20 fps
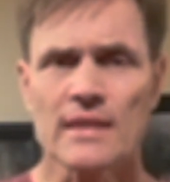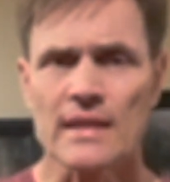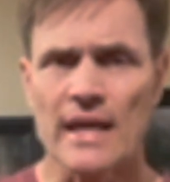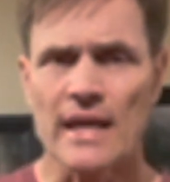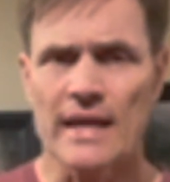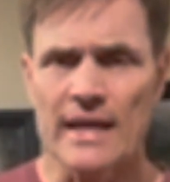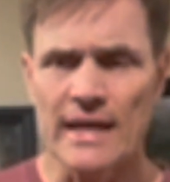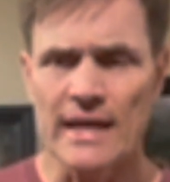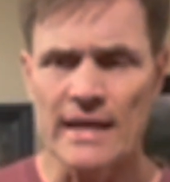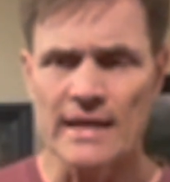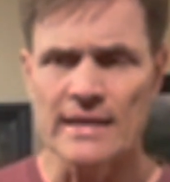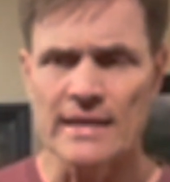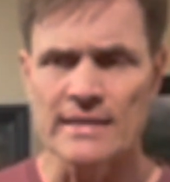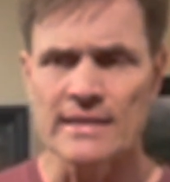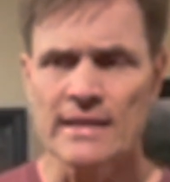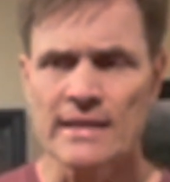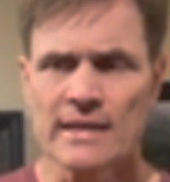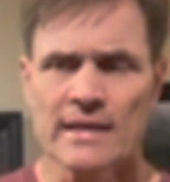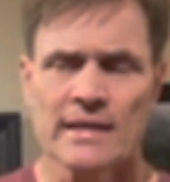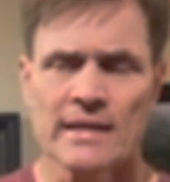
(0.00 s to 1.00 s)
And
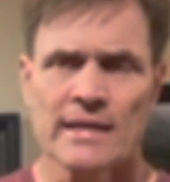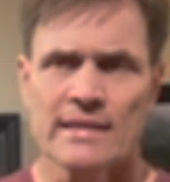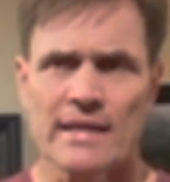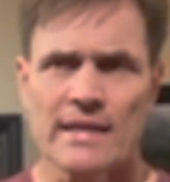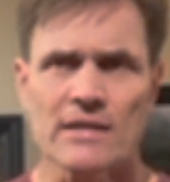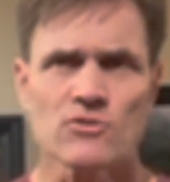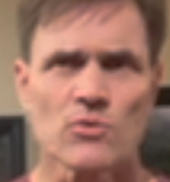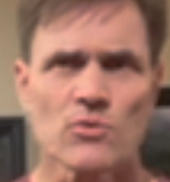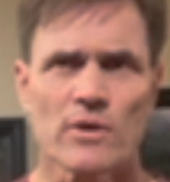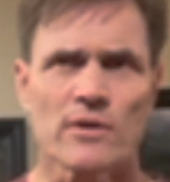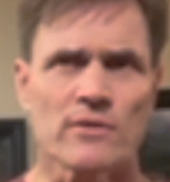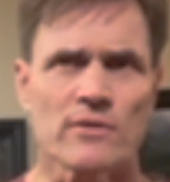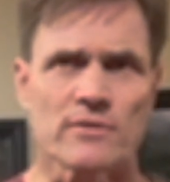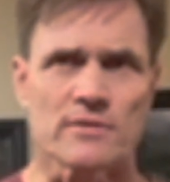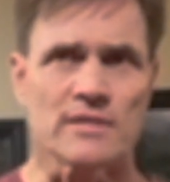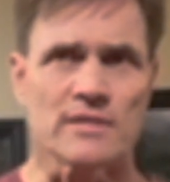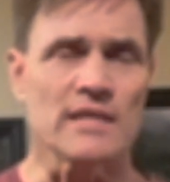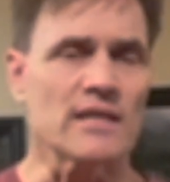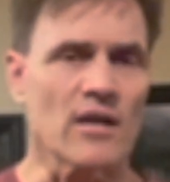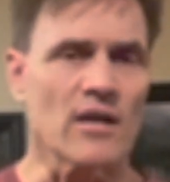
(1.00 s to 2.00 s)
that's where
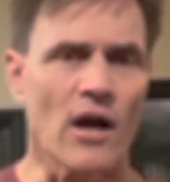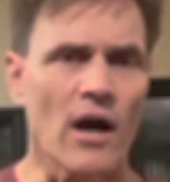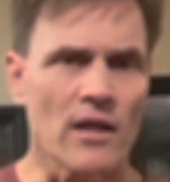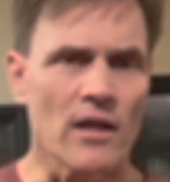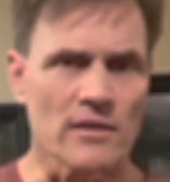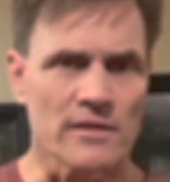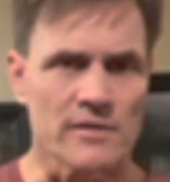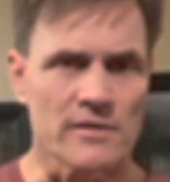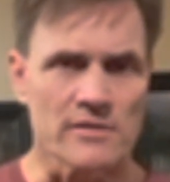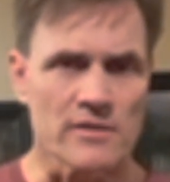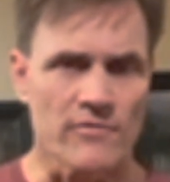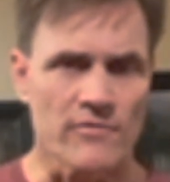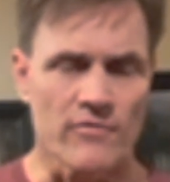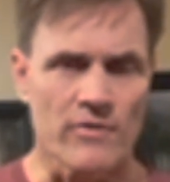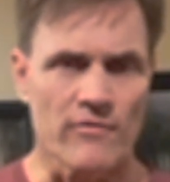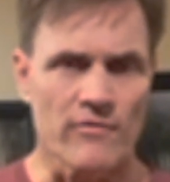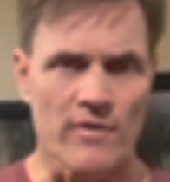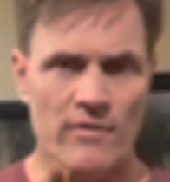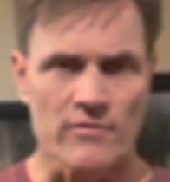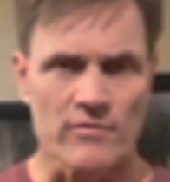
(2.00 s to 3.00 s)
Tikal is, if
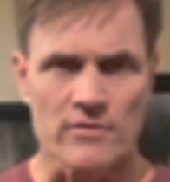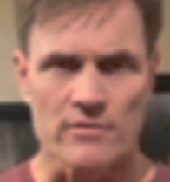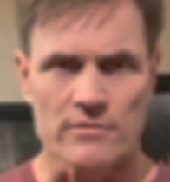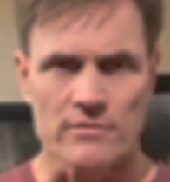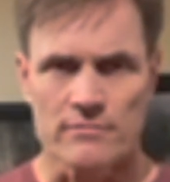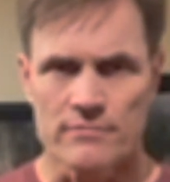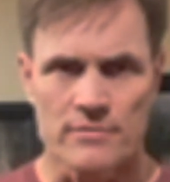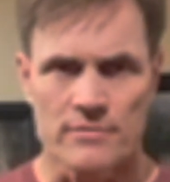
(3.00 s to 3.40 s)
you've ever,